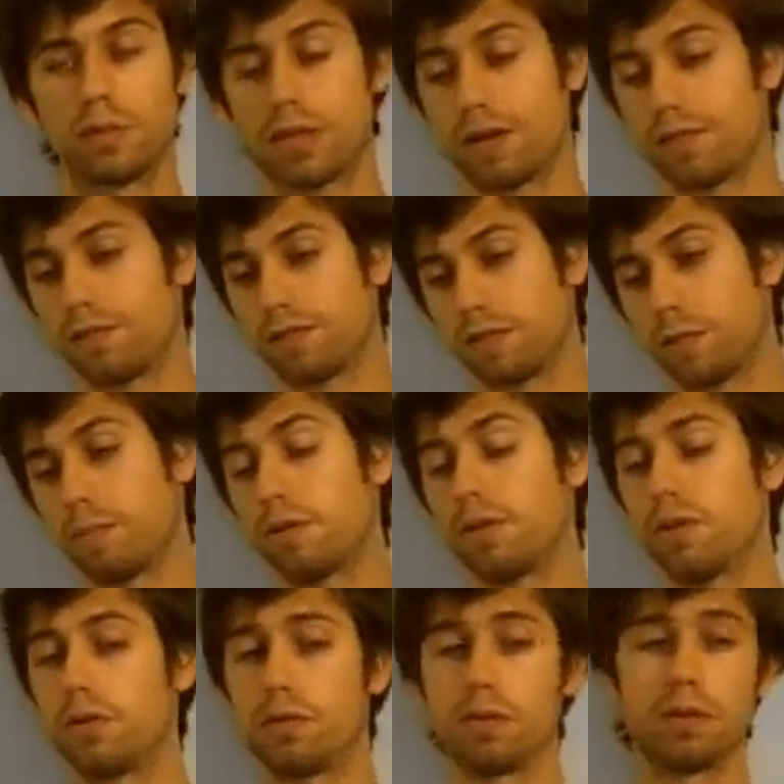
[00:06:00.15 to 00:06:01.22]
without
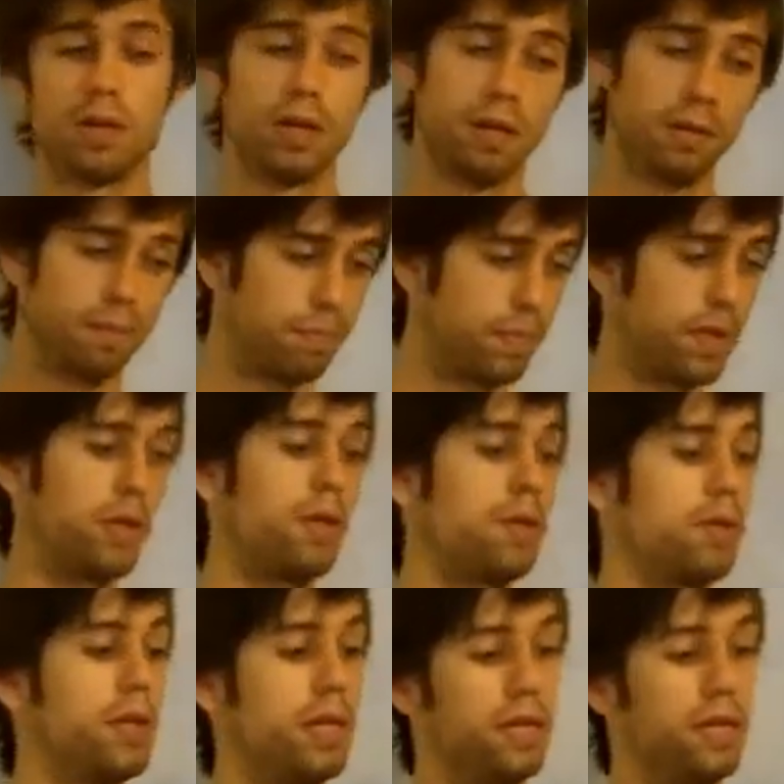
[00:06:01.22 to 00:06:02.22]
flipping you, you know,